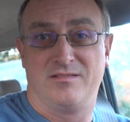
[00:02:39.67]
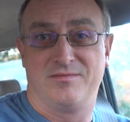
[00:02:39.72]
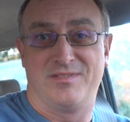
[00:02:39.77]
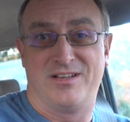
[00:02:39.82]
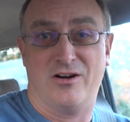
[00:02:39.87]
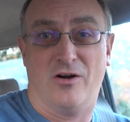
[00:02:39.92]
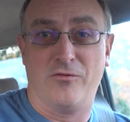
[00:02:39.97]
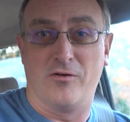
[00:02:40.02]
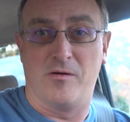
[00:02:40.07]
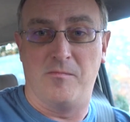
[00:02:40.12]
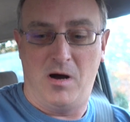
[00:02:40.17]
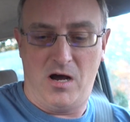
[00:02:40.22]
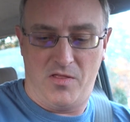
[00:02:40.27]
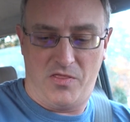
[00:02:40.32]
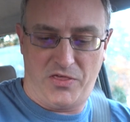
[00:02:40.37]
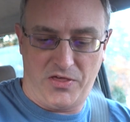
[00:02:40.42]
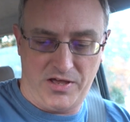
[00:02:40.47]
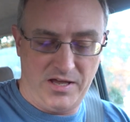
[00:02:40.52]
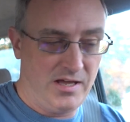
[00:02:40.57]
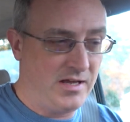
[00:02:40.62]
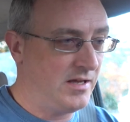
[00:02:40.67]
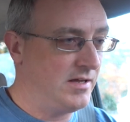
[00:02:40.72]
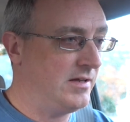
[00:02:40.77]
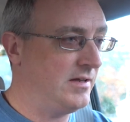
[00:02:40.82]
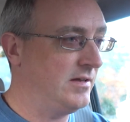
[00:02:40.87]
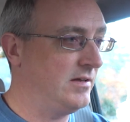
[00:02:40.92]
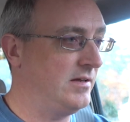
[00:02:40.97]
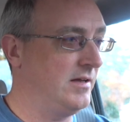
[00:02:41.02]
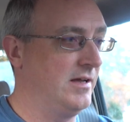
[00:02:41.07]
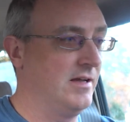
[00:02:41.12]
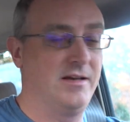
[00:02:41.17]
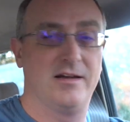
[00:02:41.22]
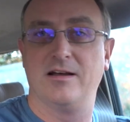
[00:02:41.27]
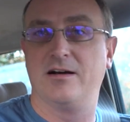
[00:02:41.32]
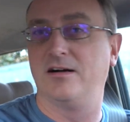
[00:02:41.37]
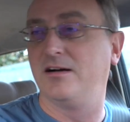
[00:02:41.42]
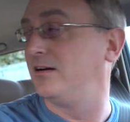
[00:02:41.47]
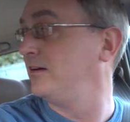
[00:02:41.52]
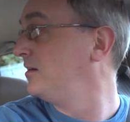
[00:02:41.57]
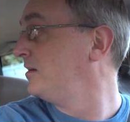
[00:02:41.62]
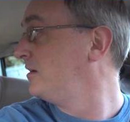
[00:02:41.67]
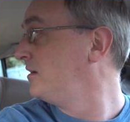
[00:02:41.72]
in over a month, and I